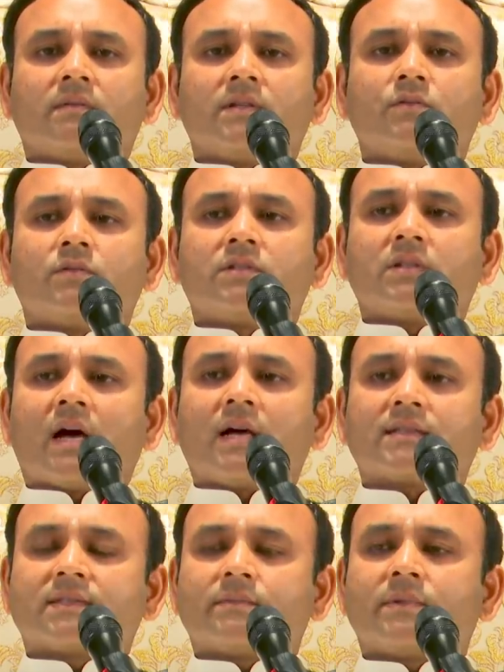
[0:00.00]
And you
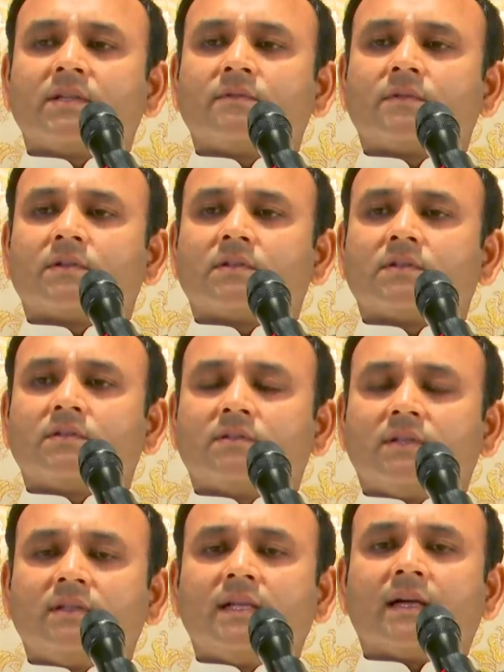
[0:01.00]
ask somebody for a
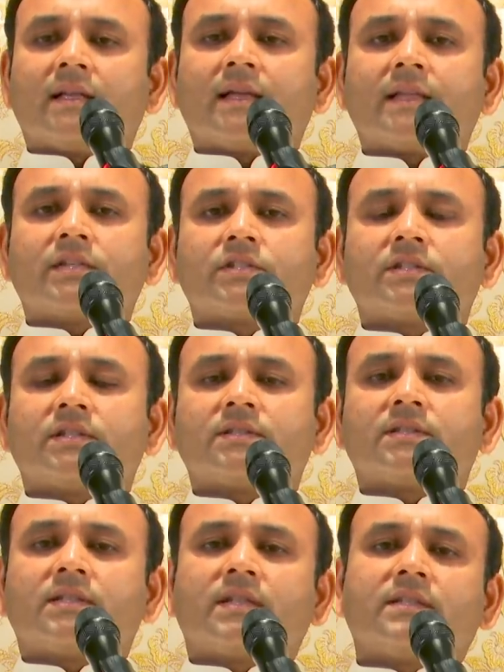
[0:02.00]
direction, they
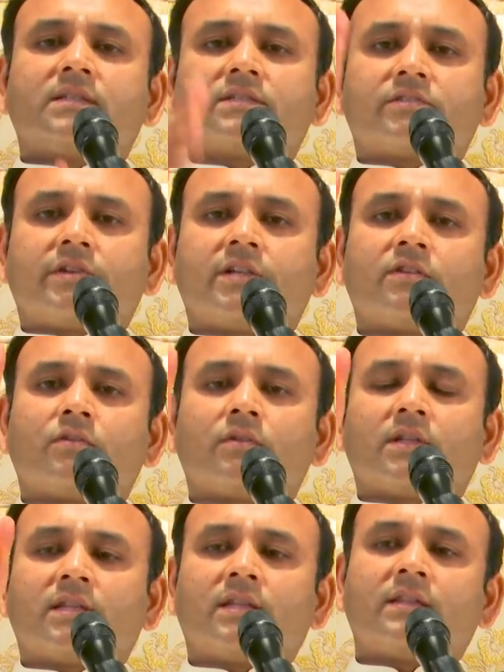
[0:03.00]
say take the straight
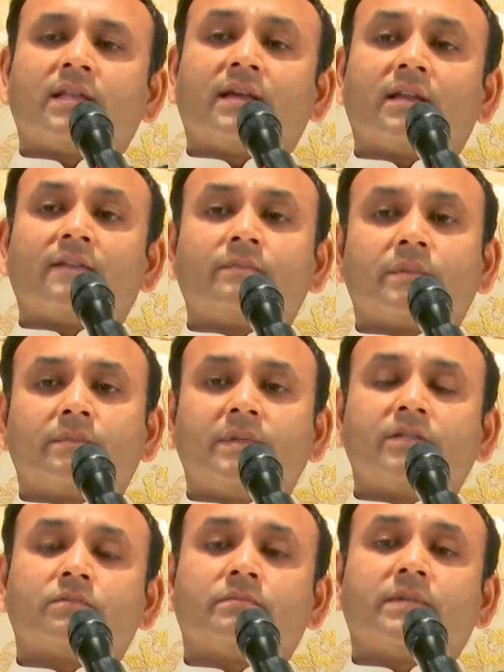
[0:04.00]
road and then take left, but
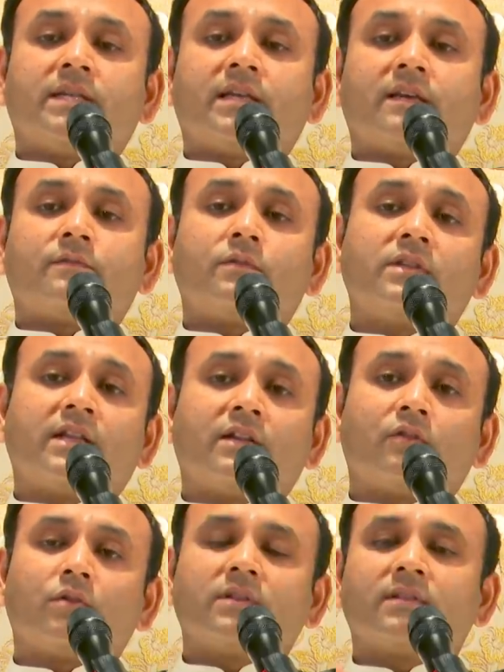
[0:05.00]
be, be careful,
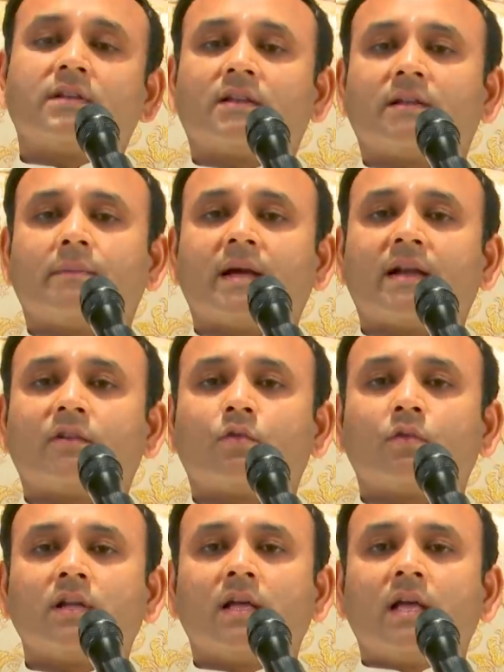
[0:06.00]
that road is a little bad
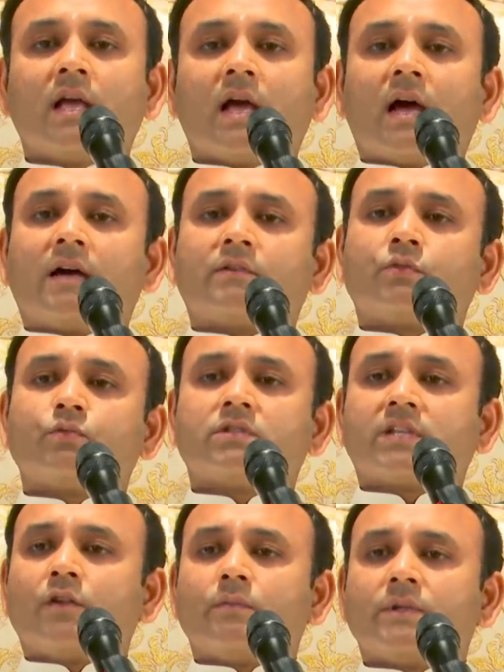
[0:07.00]
road. A uh, two
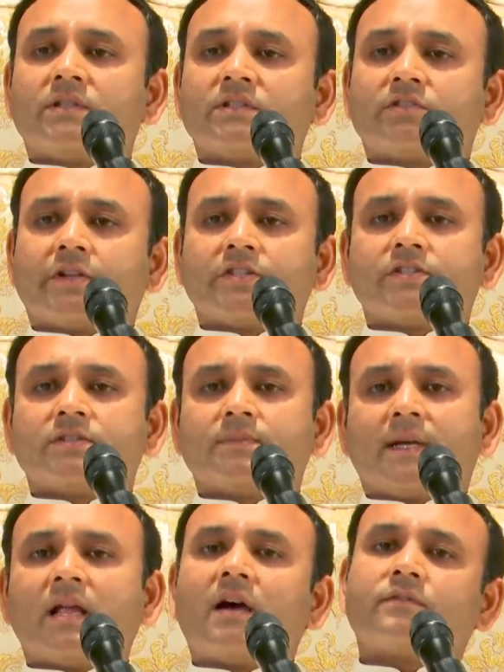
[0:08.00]
kilometer stretch is
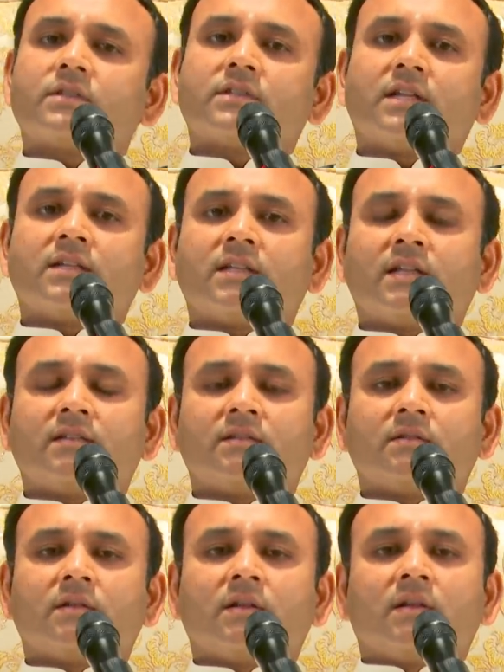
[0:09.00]
bad. After that, there is
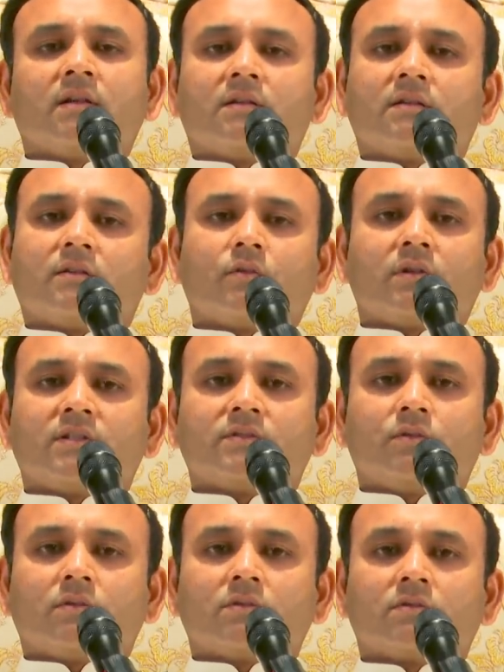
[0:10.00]
a road
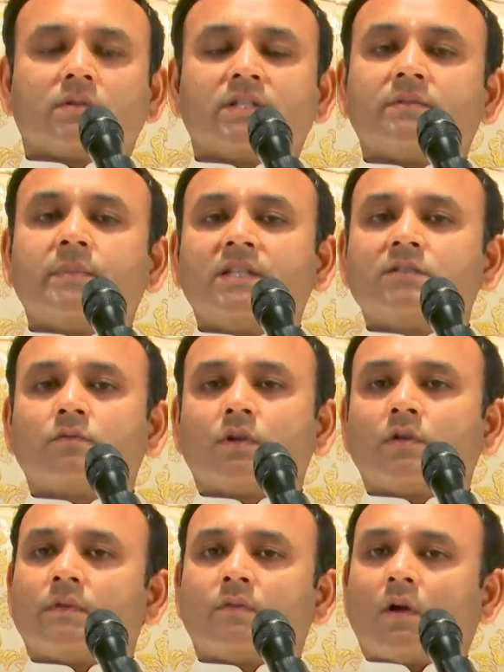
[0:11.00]
is good. So it means
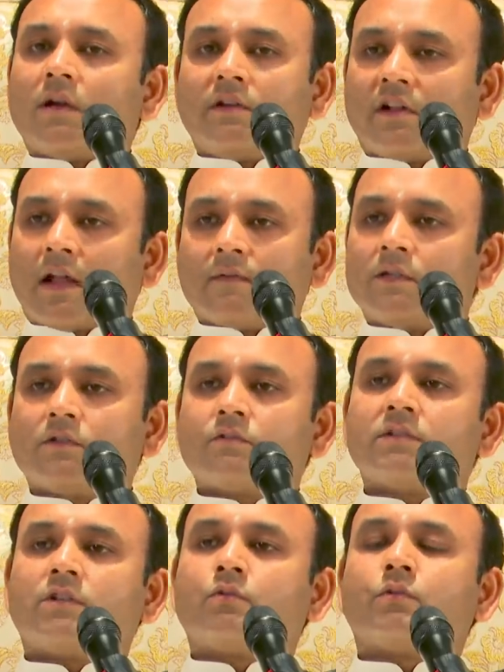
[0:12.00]
what you have not traveled
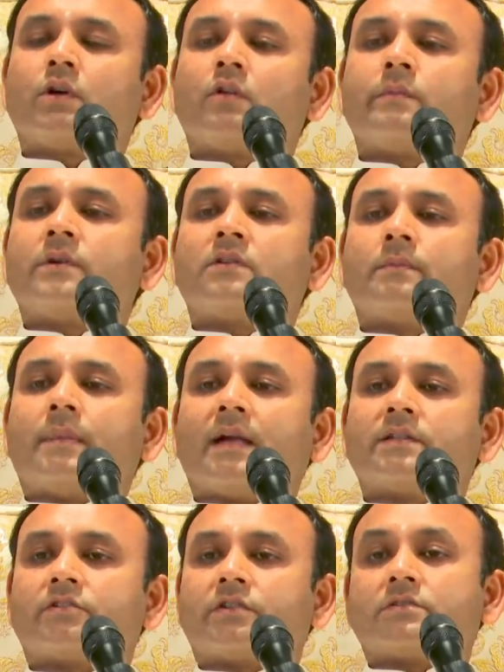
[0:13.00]
through that two kilometer
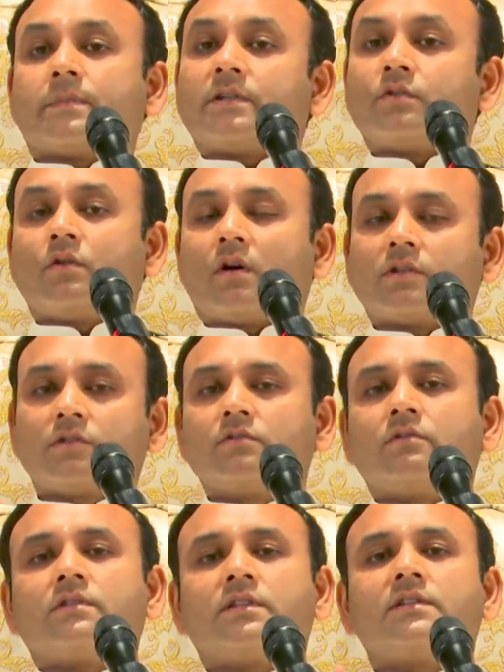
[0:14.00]
bad stretch, but you got
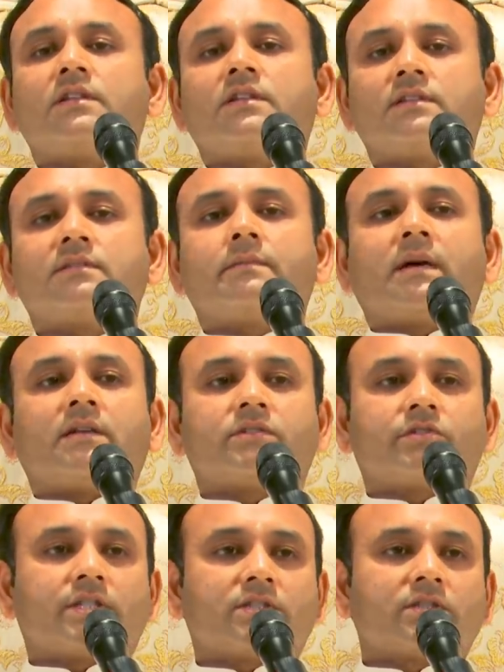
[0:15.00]
to know that there is a bad
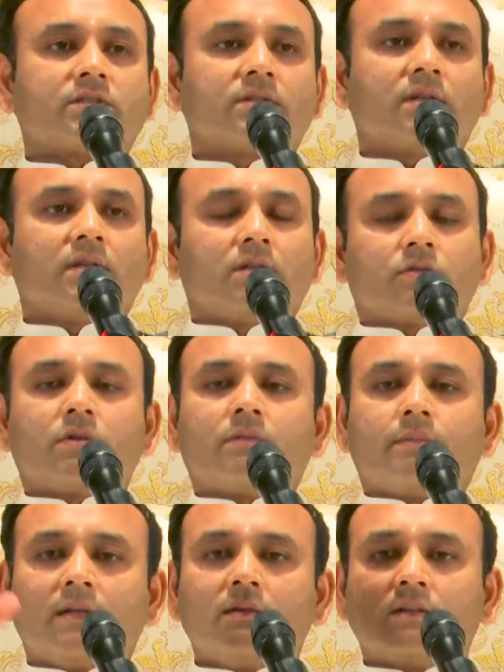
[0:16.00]
stretch. So
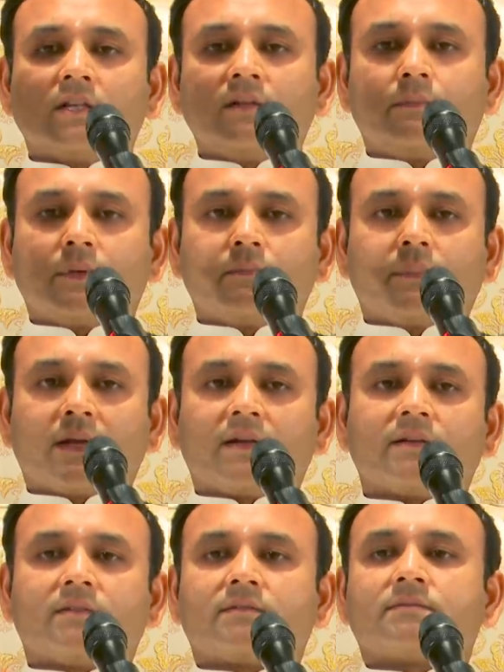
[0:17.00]
you're mentally
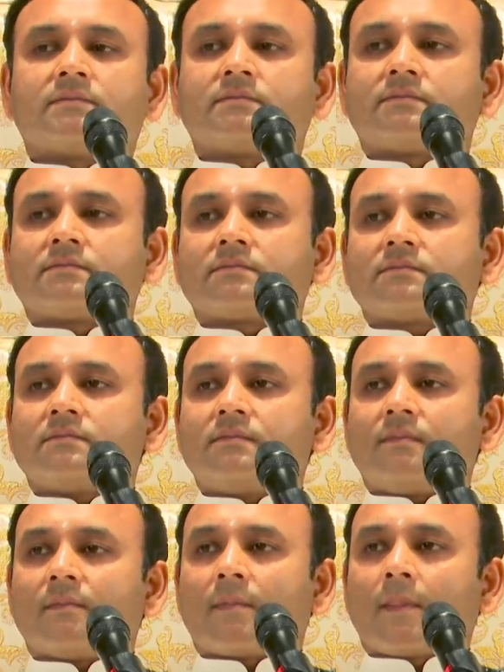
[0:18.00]
prepared.
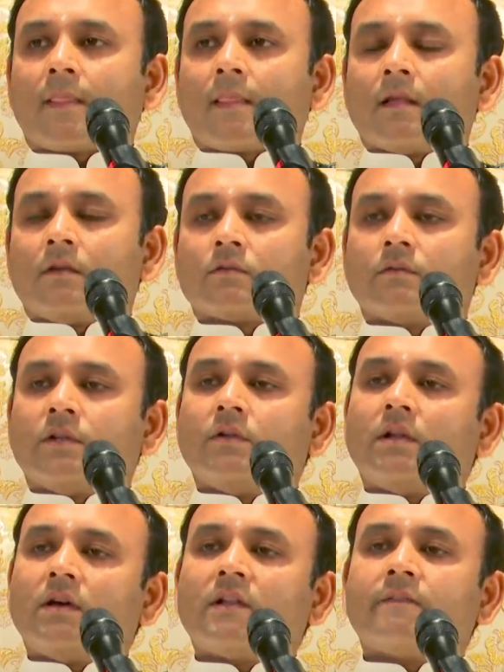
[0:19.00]
So when
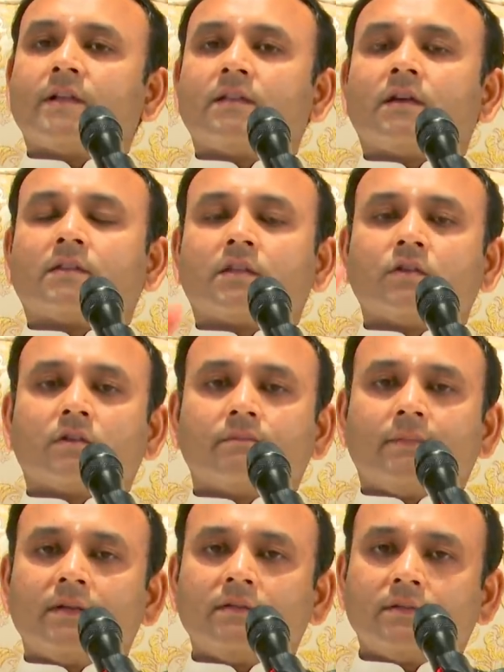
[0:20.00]
you learn Vedanta, you're
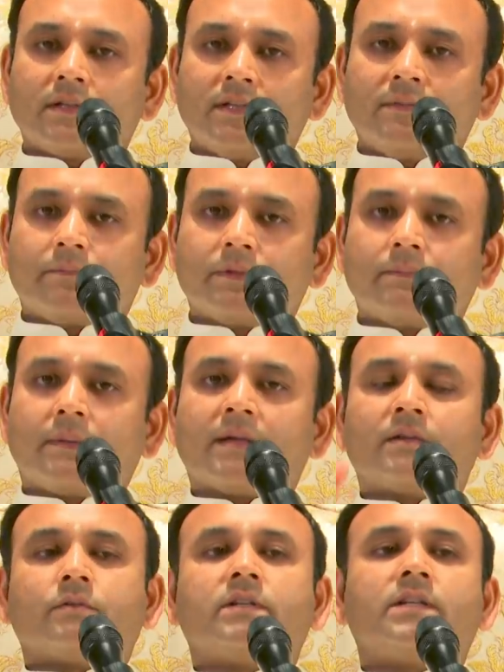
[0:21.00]
mentally
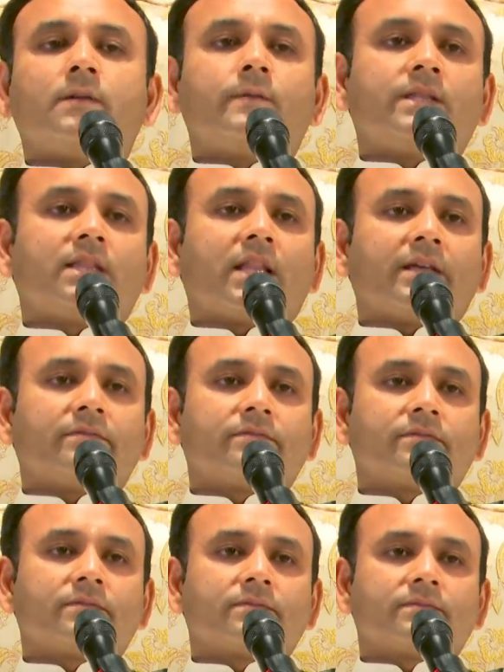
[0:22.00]
prepared to deal with
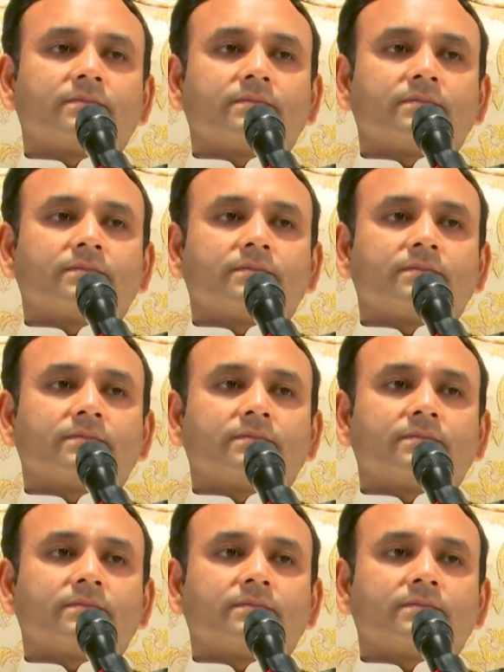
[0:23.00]
life.